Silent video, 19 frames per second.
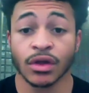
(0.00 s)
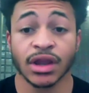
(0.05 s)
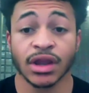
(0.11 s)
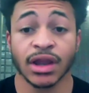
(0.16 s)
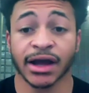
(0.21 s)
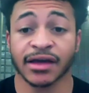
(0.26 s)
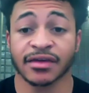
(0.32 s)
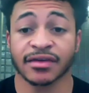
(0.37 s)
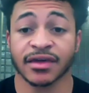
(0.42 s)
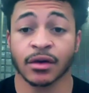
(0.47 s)

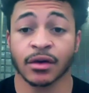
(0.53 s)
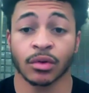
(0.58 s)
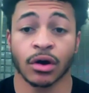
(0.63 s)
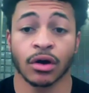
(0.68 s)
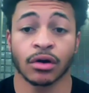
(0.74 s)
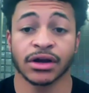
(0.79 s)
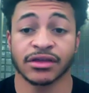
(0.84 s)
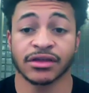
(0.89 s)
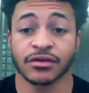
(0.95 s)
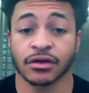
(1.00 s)
like I said, we're
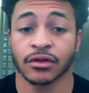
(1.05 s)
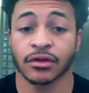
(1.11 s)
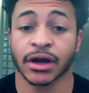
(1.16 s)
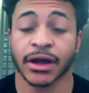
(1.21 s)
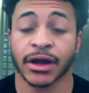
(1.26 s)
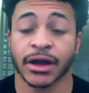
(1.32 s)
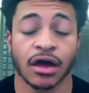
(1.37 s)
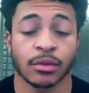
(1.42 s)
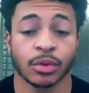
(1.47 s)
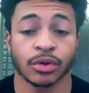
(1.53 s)
holding each other
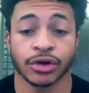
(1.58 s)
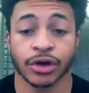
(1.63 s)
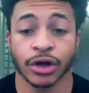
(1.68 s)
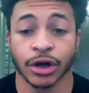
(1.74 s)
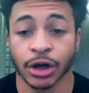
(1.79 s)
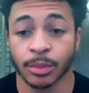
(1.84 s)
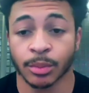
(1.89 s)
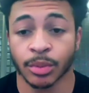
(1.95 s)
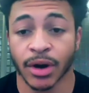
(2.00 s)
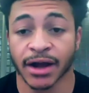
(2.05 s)
accountable
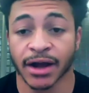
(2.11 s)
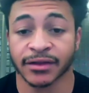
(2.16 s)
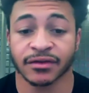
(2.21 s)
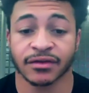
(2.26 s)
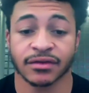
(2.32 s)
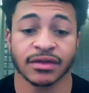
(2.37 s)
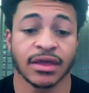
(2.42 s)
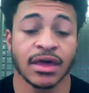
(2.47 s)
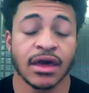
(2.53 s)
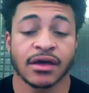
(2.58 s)
during practice
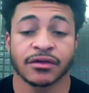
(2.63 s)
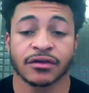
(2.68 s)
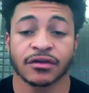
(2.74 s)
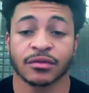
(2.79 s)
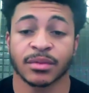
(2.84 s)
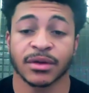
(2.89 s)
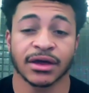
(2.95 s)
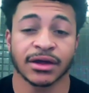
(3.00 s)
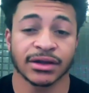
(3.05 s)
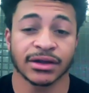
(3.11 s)
and just
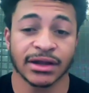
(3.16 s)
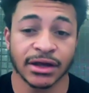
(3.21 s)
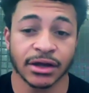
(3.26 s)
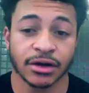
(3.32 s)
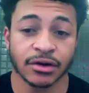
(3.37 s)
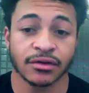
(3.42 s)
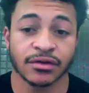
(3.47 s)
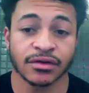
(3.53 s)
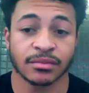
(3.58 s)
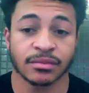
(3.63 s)
being
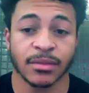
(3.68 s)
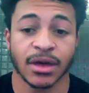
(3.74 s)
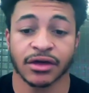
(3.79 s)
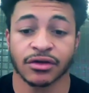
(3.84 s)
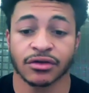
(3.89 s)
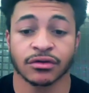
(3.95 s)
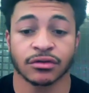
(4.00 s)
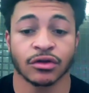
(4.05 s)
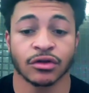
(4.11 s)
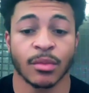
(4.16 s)
leaders and
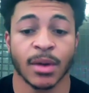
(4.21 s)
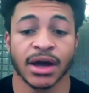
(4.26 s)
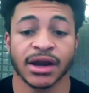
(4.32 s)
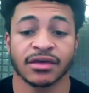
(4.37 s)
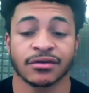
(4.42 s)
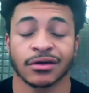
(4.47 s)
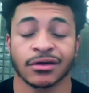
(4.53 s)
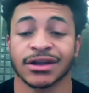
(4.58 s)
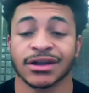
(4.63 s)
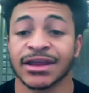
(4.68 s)
making sure
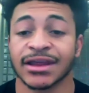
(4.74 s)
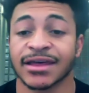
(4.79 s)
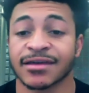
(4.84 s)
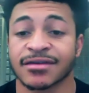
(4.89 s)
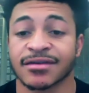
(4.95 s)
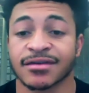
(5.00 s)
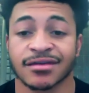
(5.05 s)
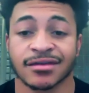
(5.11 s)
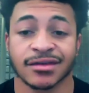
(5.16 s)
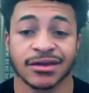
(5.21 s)
nobody's on
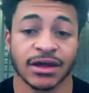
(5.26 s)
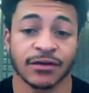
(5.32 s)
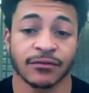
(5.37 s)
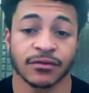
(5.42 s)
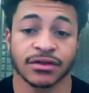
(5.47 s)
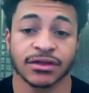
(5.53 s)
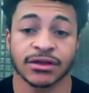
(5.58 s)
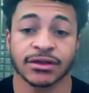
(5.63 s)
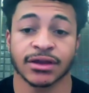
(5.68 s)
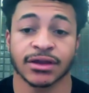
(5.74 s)
lists and
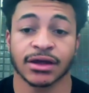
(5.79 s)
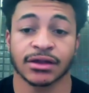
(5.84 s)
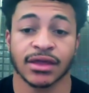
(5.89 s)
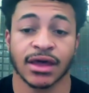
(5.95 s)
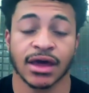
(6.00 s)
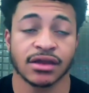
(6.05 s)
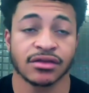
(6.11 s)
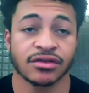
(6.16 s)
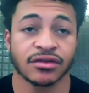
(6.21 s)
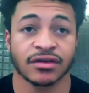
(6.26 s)
everything like
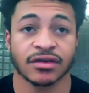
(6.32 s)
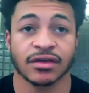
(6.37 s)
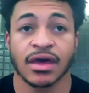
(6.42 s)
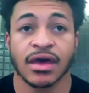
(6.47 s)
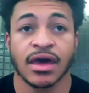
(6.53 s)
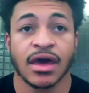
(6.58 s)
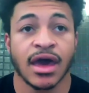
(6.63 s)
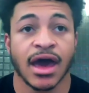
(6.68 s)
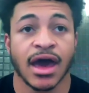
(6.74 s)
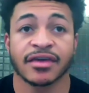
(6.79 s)
that. And just
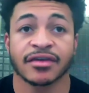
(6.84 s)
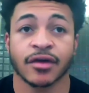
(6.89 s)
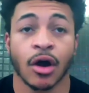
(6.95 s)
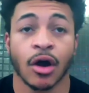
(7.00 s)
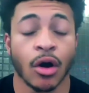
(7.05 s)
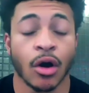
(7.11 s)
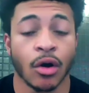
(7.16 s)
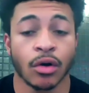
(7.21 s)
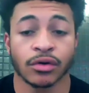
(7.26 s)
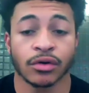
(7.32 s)
as a
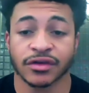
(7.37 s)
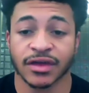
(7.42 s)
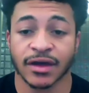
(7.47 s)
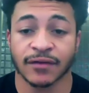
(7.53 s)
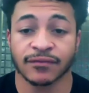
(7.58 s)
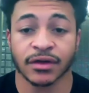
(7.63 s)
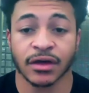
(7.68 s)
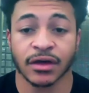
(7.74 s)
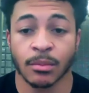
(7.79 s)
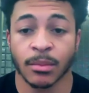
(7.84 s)
whole, just
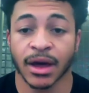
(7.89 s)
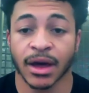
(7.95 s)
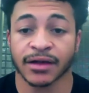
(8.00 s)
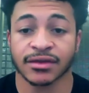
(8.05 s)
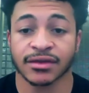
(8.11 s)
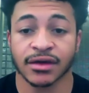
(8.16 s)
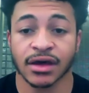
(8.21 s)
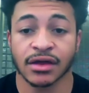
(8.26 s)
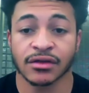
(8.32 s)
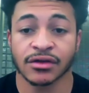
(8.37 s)
have to come back
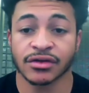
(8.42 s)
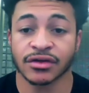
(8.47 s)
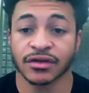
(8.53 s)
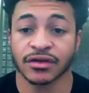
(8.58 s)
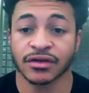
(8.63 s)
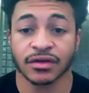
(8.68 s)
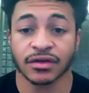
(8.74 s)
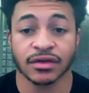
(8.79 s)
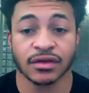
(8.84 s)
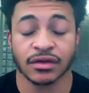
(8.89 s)
together and
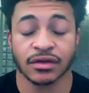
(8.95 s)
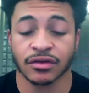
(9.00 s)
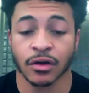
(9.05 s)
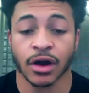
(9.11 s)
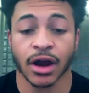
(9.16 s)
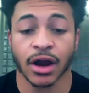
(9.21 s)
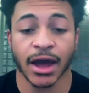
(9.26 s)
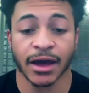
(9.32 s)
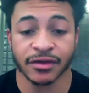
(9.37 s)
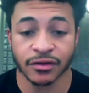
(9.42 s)
just
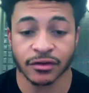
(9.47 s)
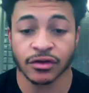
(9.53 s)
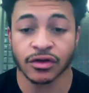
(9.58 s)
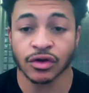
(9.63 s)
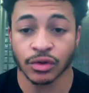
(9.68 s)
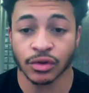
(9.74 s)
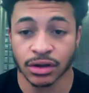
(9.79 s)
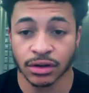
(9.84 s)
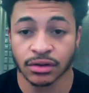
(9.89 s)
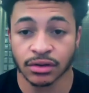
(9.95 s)
start
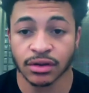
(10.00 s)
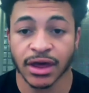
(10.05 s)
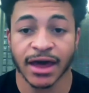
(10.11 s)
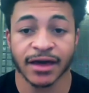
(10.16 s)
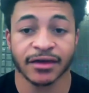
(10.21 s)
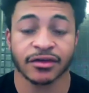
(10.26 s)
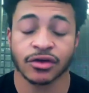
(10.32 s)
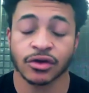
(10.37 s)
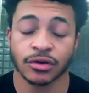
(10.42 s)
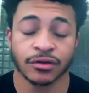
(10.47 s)
executing.
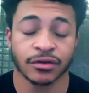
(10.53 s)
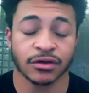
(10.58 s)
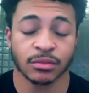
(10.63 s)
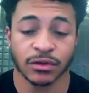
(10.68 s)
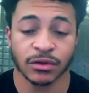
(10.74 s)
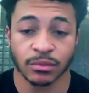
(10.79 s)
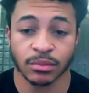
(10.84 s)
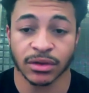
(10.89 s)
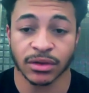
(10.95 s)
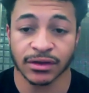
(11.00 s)
Executing is going to
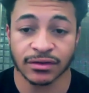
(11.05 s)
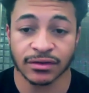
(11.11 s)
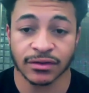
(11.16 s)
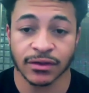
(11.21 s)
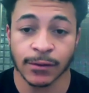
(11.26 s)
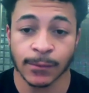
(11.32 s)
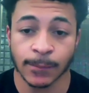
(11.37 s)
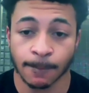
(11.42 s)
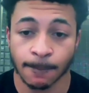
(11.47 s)
be the biggest thing.